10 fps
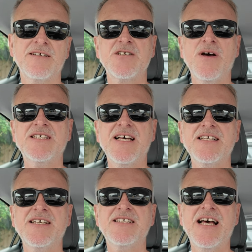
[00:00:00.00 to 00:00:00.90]
So I
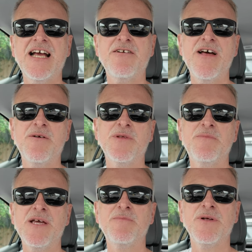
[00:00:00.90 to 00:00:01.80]
started to hang around with
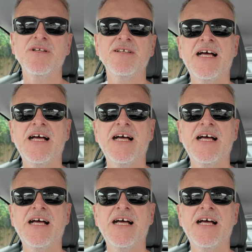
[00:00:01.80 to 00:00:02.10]
people